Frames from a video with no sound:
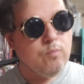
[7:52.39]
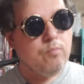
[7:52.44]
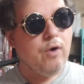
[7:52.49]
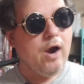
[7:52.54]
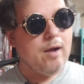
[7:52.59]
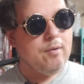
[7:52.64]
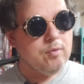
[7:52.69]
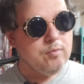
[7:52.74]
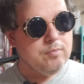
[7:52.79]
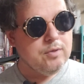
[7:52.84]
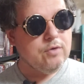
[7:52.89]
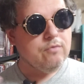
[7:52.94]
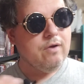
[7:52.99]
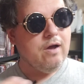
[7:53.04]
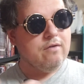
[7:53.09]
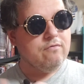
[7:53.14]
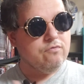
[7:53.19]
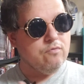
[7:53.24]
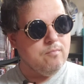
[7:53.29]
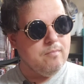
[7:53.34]
probably be
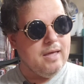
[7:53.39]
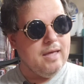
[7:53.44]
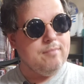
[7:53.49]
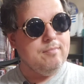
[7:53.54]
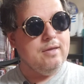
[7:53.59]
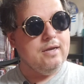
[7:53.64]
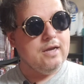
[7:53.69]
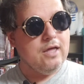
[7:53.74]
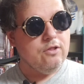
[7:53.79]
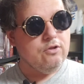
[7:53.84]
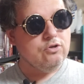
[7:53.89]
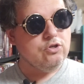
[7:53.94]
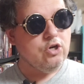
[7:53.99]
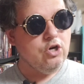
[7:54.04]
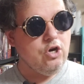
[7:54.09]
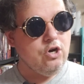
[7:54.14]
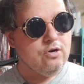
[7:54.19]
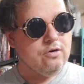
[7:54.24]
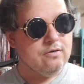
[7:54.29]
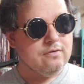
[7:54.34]
around for maybe another
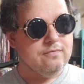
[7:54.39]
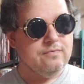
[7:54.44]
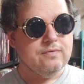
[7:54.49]
turn.